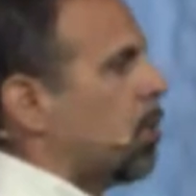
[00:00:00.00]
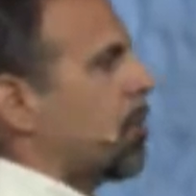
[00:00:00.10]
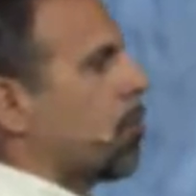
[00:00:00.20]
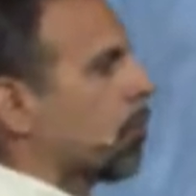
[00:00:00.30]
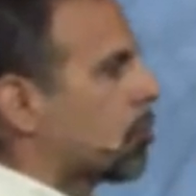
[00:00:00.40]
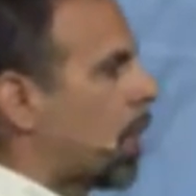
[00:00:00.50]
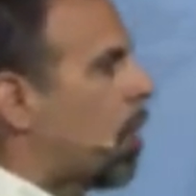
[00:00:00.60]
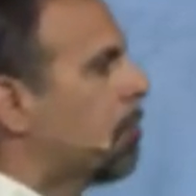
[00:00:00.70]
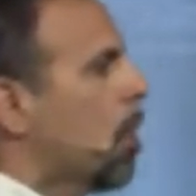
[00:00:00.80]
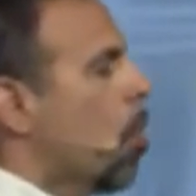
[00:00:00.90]
with
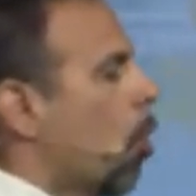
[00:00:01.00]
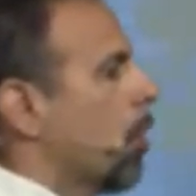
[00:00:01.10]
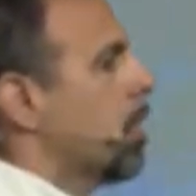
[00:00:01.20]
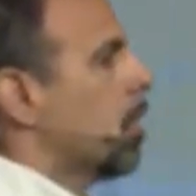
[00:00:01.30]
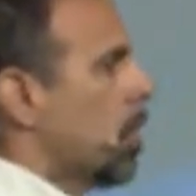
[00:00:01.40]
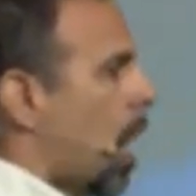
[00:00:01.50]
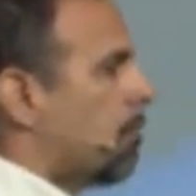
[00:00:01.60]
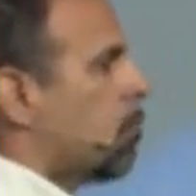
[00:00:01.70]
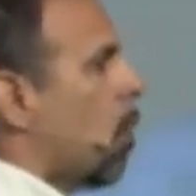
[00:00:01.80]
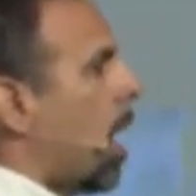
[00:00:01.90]
yourself or in a
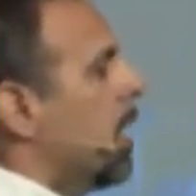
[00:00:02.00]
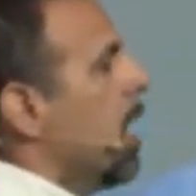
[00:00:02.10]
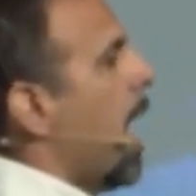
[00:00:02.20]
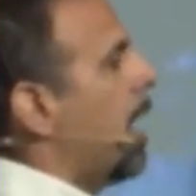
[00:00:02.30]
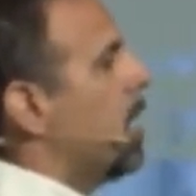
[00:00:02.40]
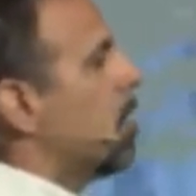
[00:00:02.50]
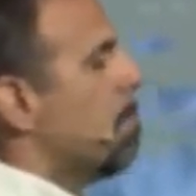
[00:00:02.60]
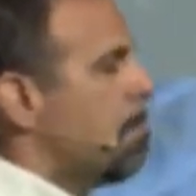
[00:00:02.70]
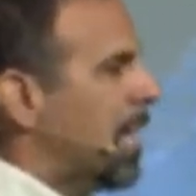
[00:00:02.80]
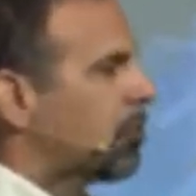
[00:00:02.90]
loved one. And in the
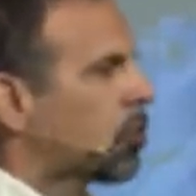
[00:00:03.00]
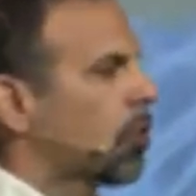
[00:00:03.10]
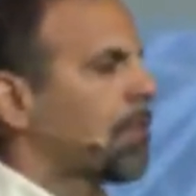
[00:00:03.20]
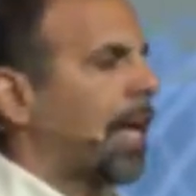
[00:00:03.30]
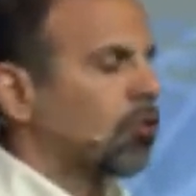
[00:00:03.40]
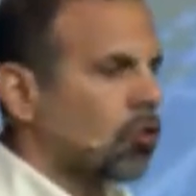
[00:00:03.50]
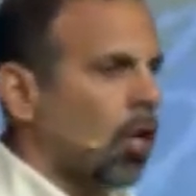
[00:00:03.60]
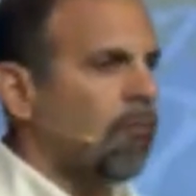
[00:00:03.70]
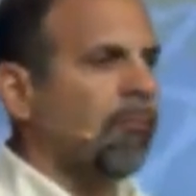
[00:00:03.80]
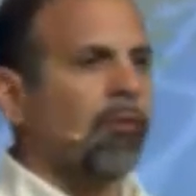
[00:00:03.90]
midst of that
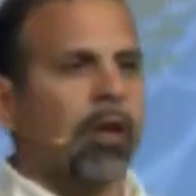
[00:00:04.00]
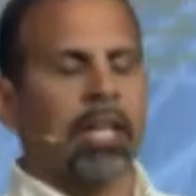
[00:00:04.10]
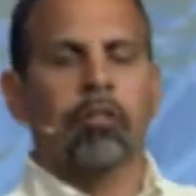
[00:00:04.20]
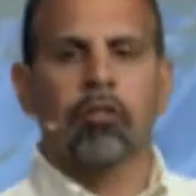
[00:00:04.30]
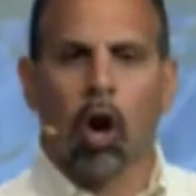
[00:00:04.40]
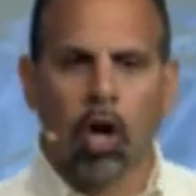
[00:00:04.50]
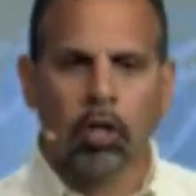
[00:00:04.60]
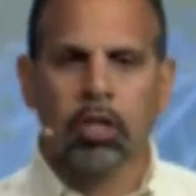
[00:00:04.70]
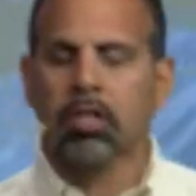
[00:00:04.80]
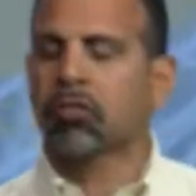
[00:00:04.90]
suffering and
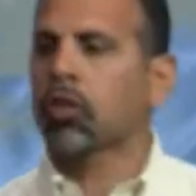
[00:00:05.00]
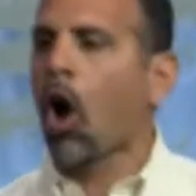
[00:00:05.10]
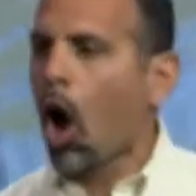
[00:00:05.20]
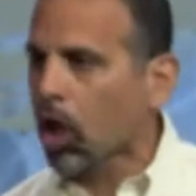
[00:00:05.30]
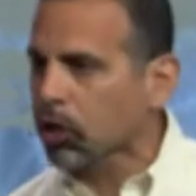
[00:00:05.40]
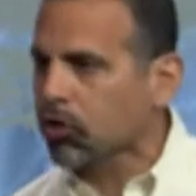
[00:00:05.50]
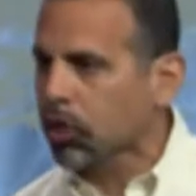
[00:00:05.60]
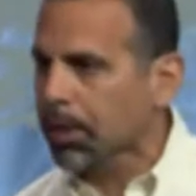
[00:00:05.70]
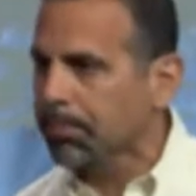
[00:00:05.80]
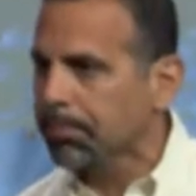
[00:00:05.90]
darkness and
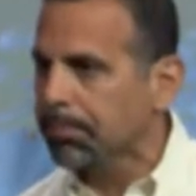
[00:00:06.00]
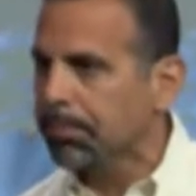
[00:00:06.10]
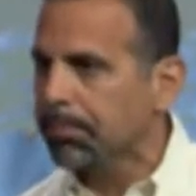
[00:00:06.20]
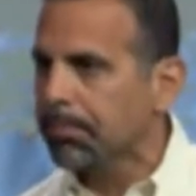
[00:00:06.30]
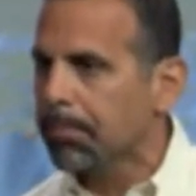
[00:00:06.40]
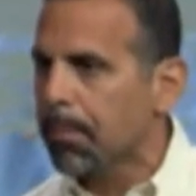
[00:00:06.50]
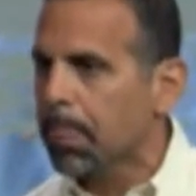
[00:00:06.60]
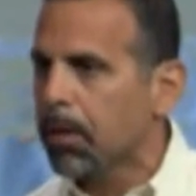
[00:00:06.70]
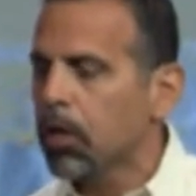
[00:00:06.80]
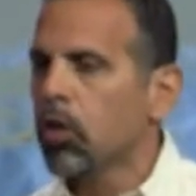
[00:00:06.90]
hardship,
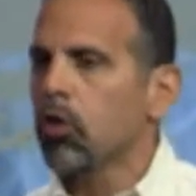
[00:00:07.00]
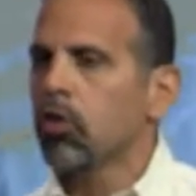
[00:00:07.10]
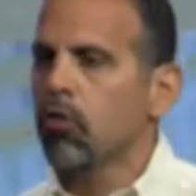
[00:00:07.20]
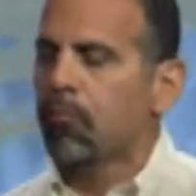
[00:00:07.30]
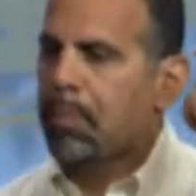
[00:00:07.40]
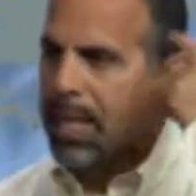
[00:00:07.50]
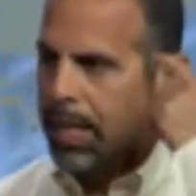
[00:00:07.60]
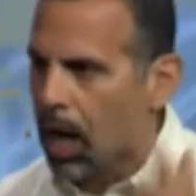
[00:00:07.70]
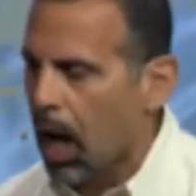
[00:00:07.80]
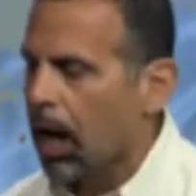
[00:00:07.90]
you've
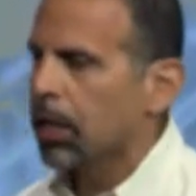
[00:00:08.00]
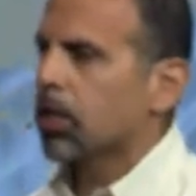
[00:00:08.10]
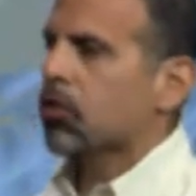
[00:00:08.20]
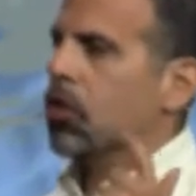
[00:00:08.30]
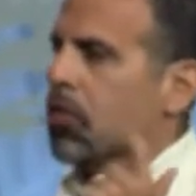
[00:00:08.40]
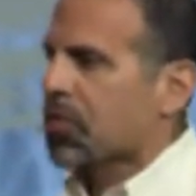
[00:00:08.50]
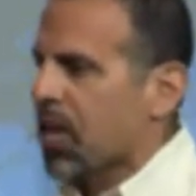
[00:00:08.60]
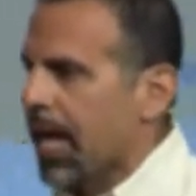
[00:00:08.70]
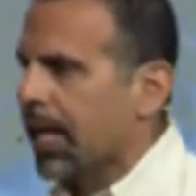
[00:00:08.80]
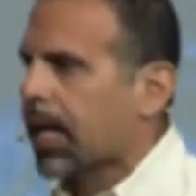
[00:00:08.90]
begun to
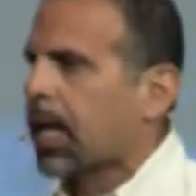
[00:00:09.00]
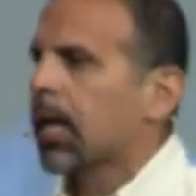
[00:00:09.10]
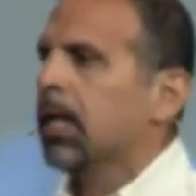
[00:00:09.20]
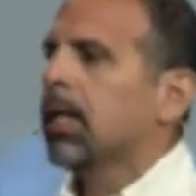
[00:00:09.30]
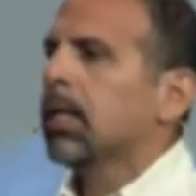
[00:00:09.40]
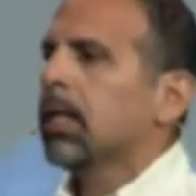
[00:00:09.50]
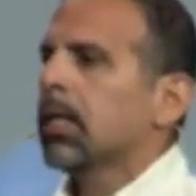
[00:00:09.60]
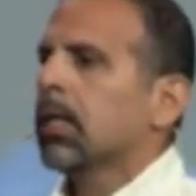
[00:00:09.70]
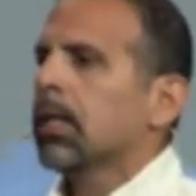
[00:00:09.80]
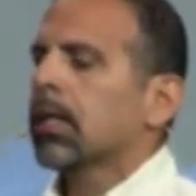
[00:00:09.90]
think,
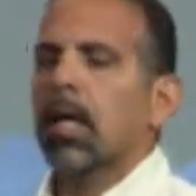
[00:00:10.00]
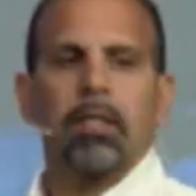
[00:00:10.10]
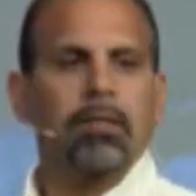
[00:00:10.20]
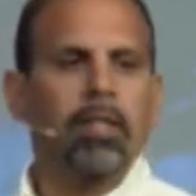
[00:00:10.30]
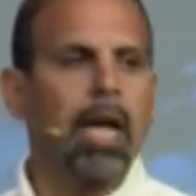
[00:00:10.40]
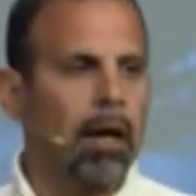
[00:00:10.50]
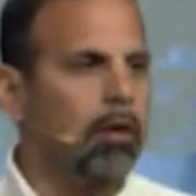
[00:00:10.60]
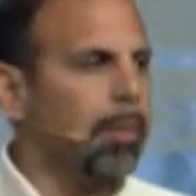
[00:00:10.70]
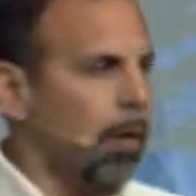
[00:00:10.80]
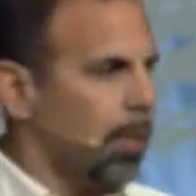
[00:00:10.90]
God doesn't care
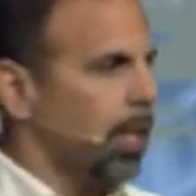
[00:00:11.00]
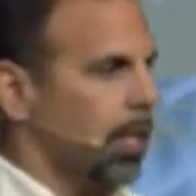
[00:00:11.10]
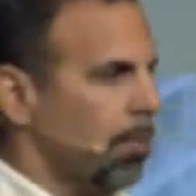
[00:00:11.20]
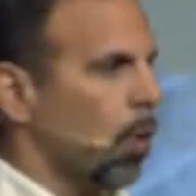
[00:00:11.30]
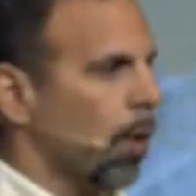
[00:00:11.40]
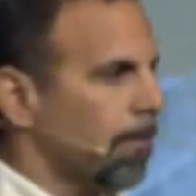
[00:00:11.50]
about me anymore.